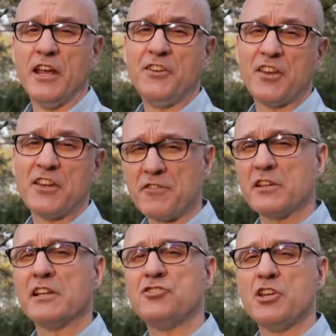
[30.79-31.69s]
it's
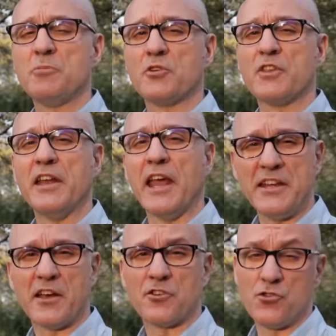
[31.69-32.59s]
significantly cheaper than
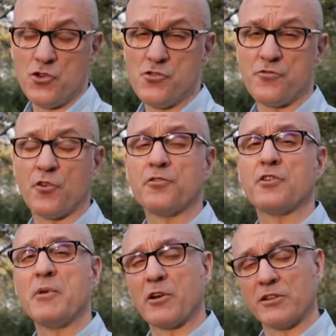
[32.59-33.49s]
any other new
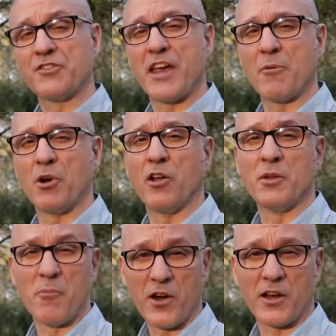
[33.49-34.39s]
full-frame mirrorless camera on the
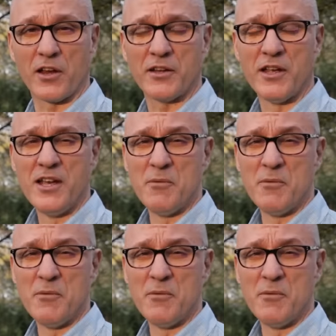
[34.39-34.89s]
market.